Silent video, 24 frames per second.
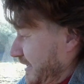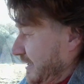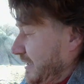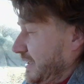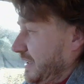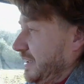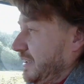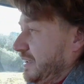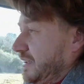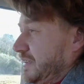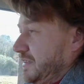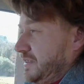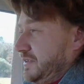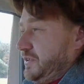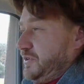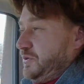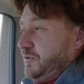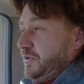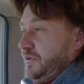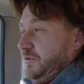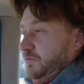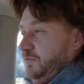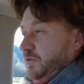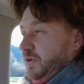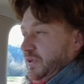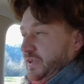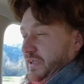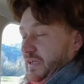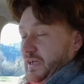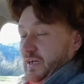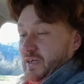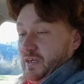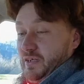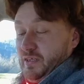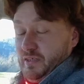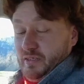am. Doing what
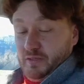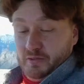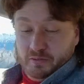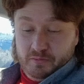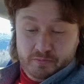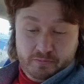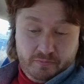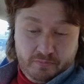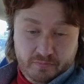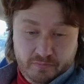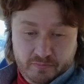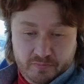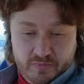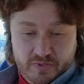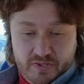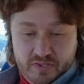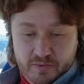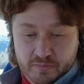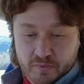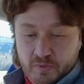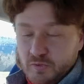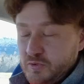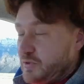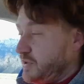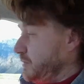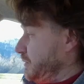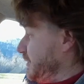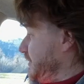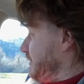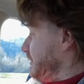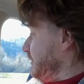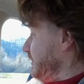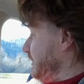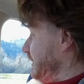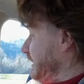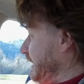I'm supposed to be
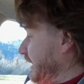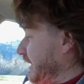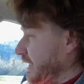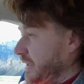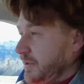doing.